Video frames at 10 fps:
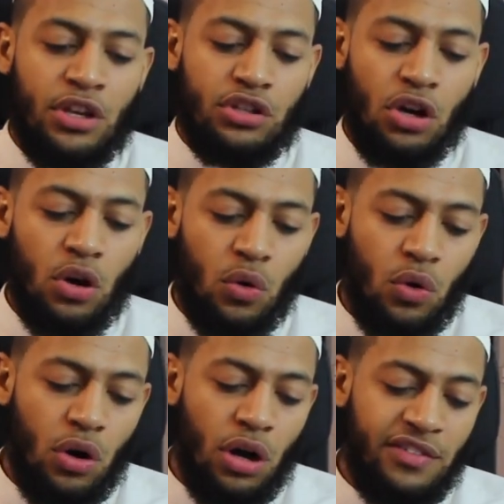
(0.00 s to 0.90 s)

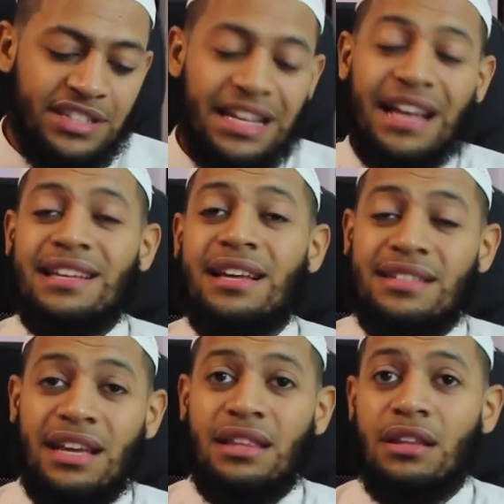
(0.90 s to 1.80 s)
So obviously, as I
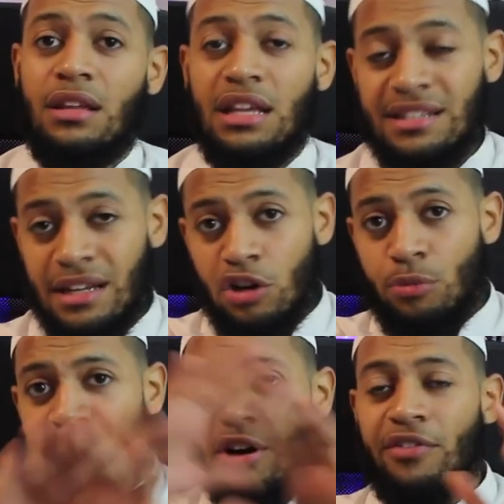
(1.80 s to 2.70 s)
said, it's a
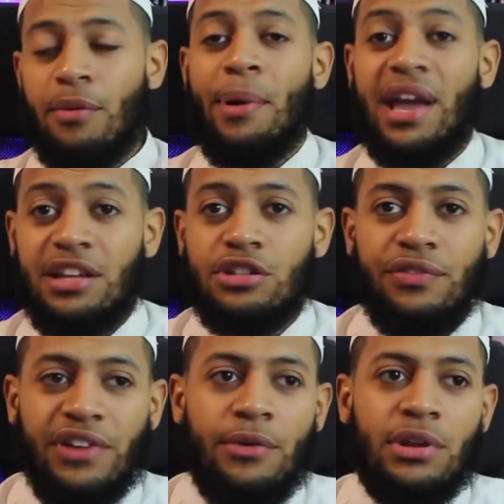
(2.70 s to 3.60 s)
little bit of a package
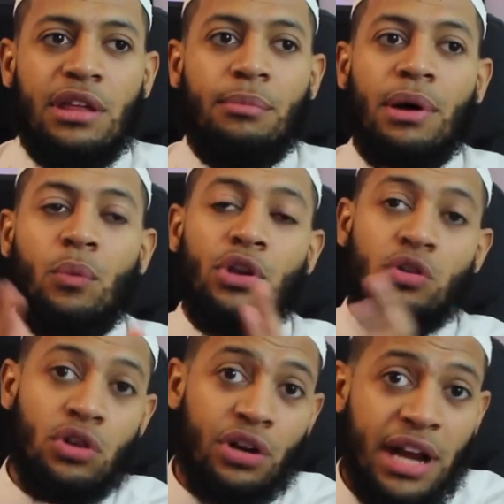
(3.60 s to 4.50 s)
of everything. But when
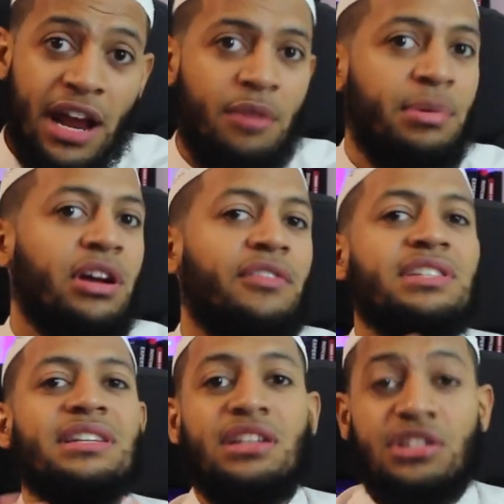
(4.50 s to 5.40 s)
you learn Arabic,
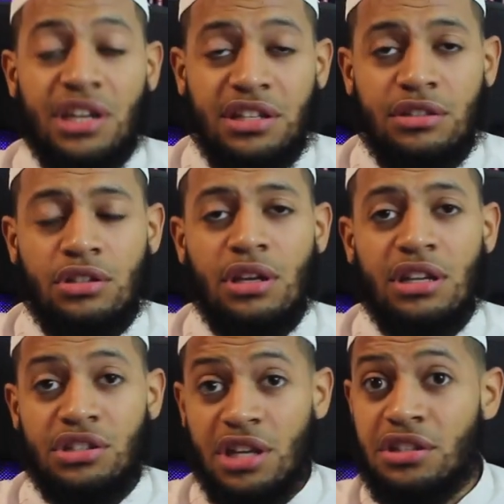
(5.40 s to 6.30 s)
obviously it
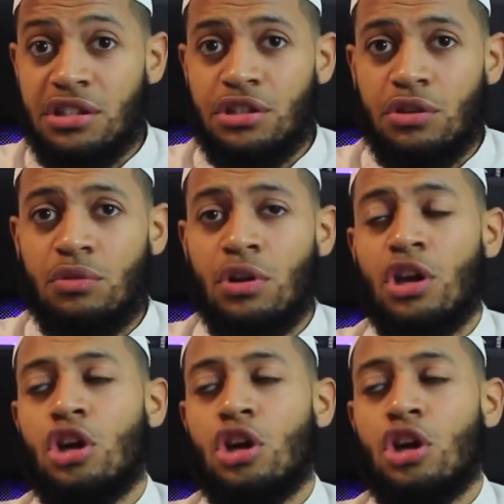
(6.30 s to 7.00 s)
changes you.